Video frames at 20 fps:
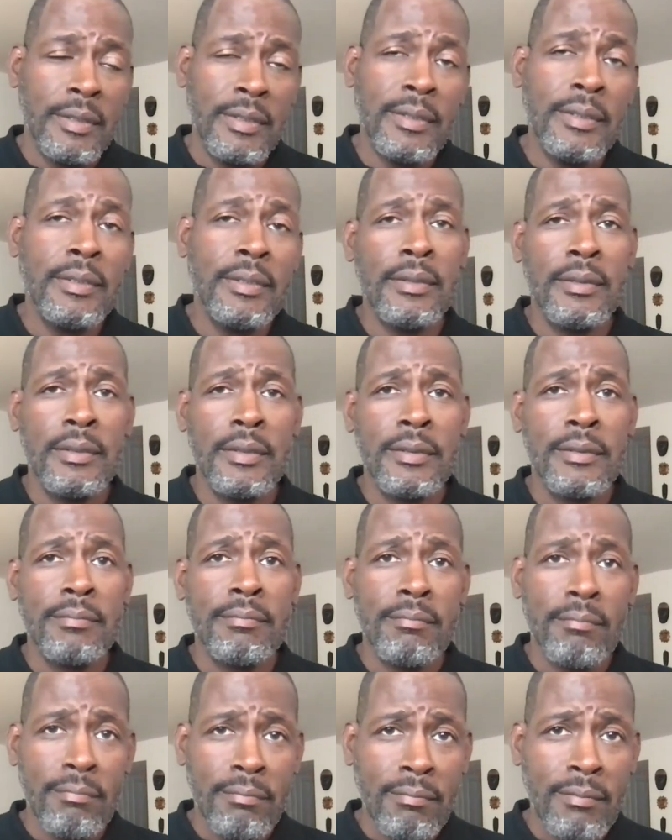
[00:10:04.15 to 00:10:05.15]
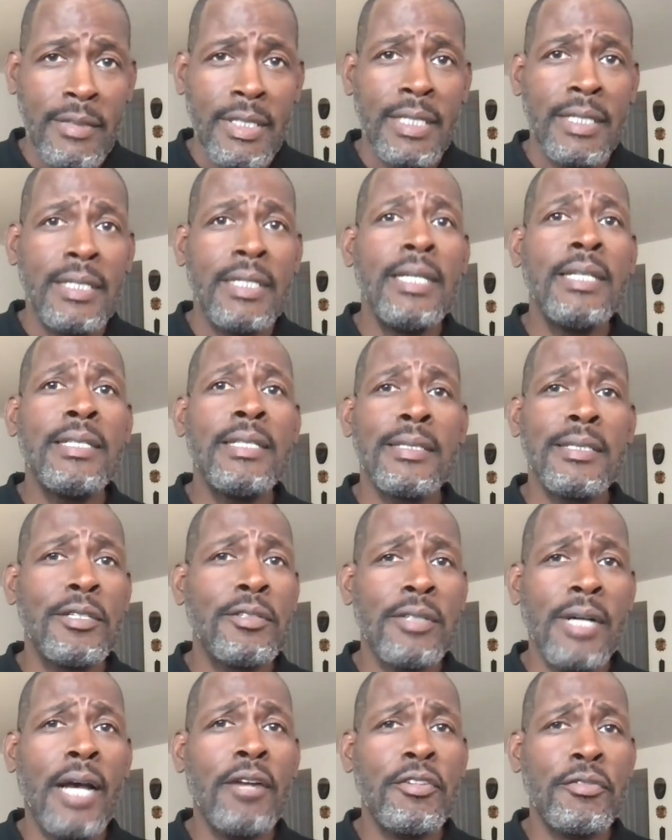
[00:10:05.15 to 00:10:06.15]
Eh, he's a little
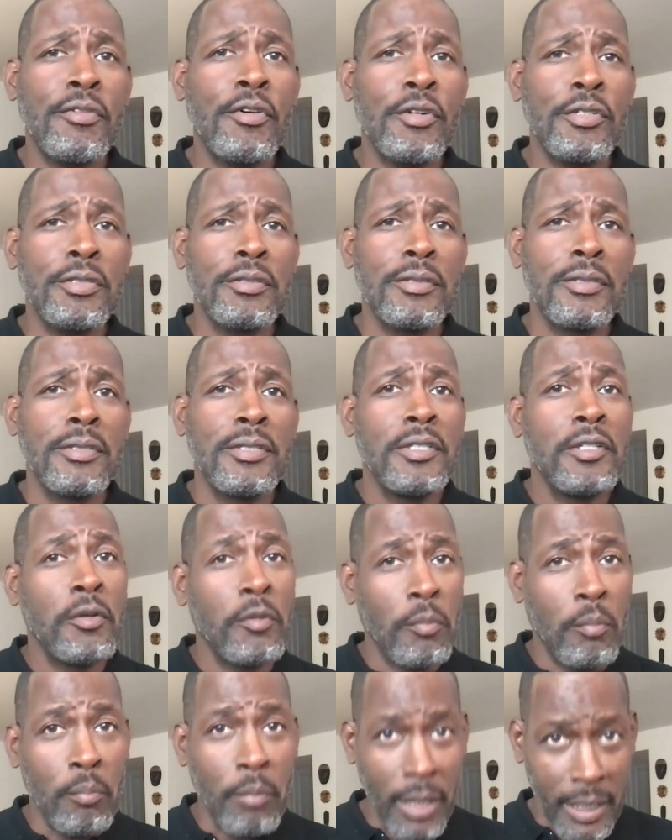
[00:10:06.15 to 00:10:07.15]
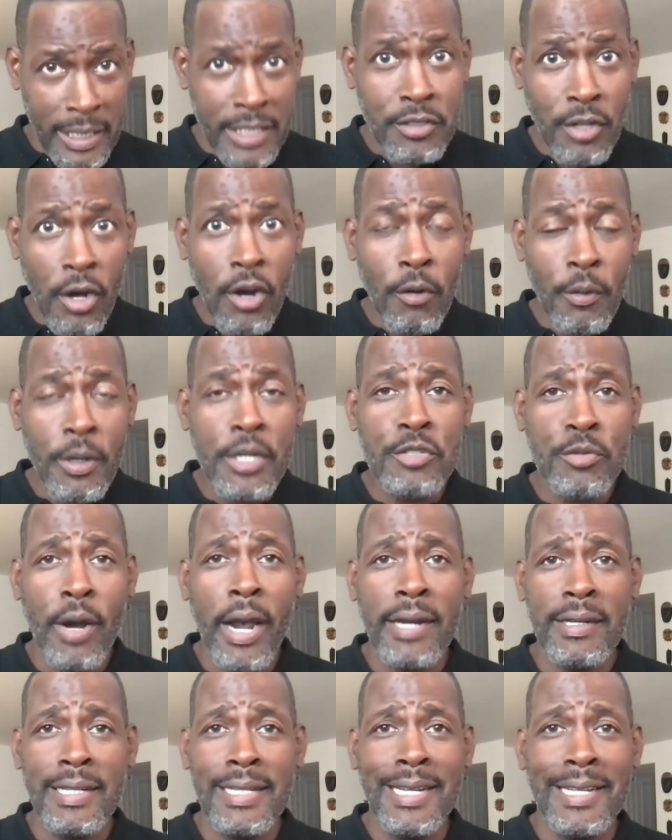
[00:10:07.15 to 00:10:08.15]
controversial, but he's always
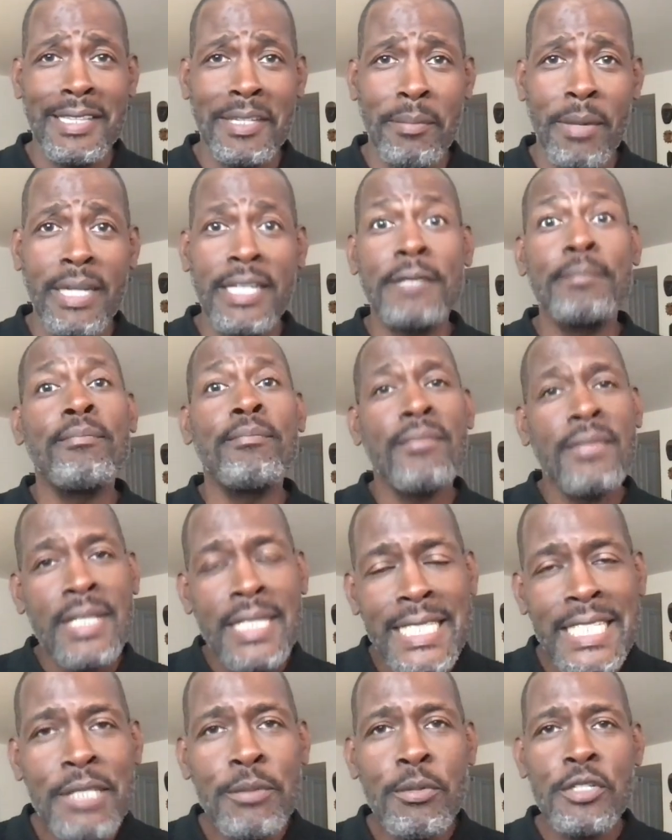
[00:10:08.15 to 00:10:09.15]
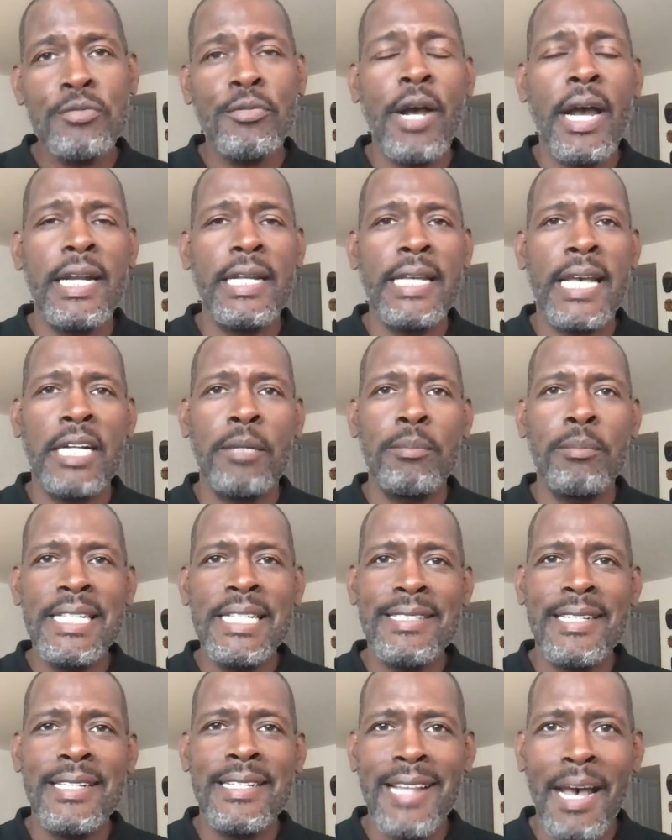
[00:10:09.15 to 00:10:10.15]
riding to get the money. He was riding
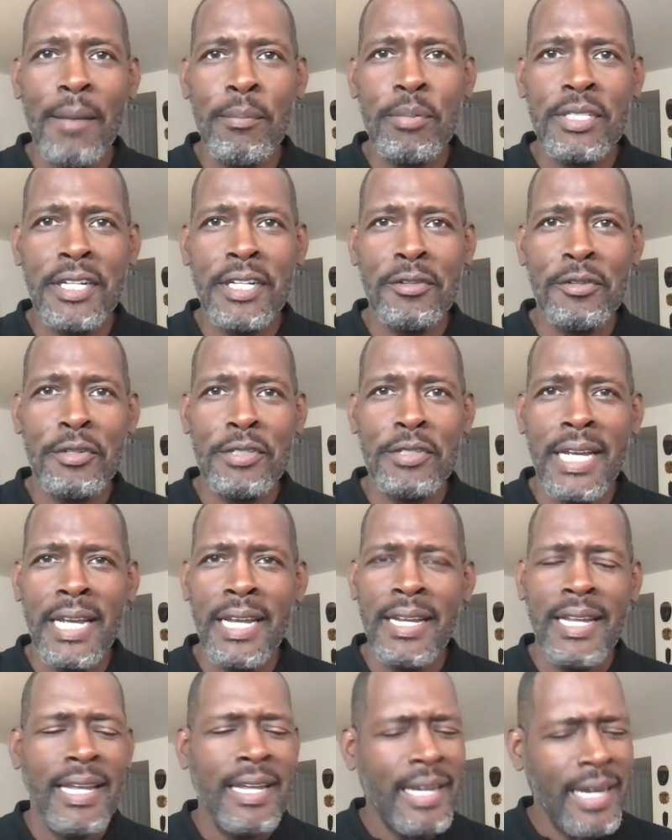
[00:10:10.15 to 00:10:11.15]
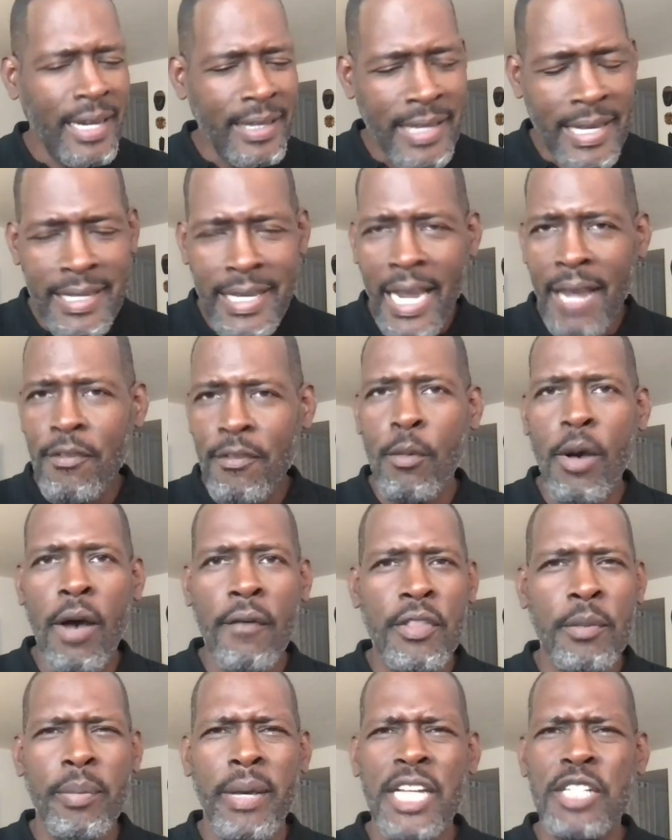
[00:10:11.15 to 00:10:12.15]
Anamnestic that particular day, and they came from off
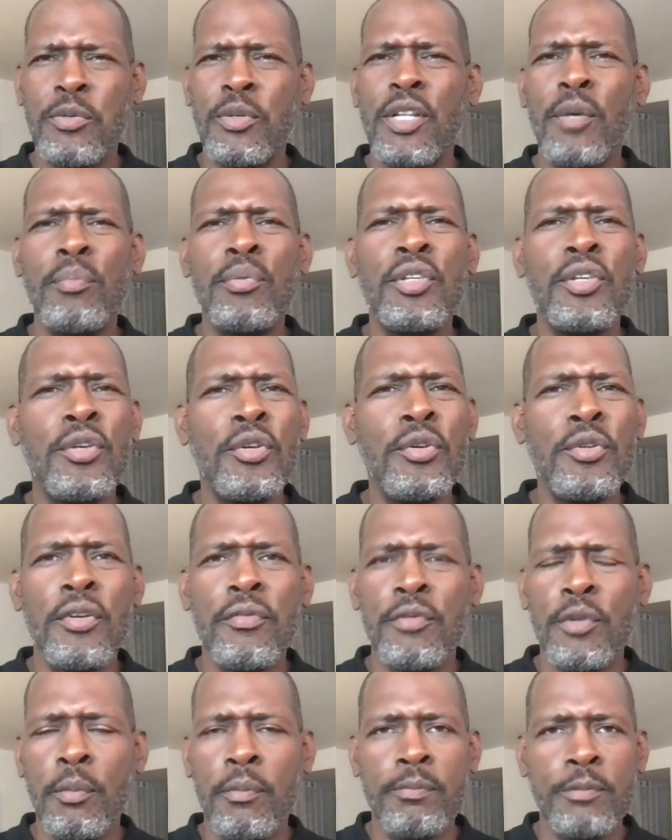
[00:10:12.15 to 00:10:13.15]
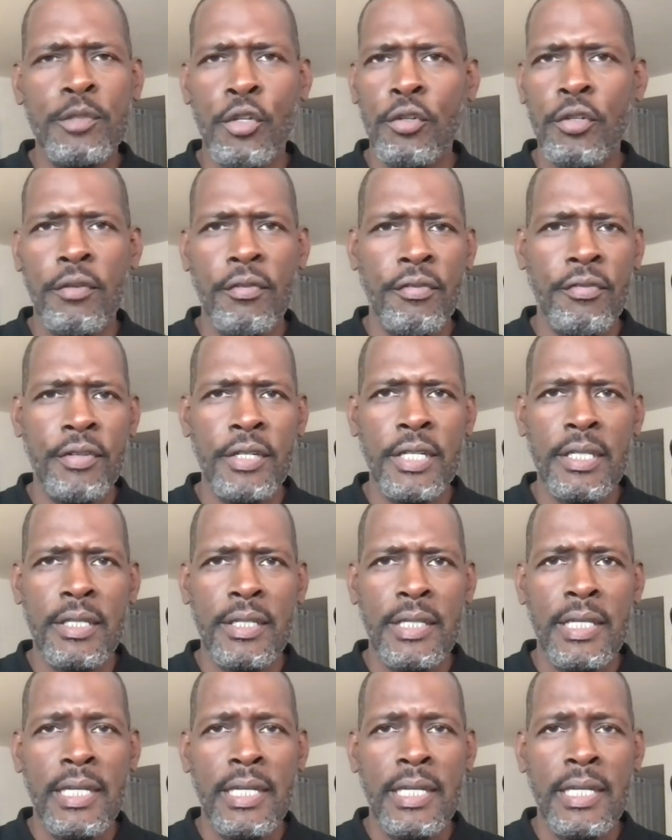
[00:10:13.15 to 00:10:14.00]
the pace with a beautiful turn of foot.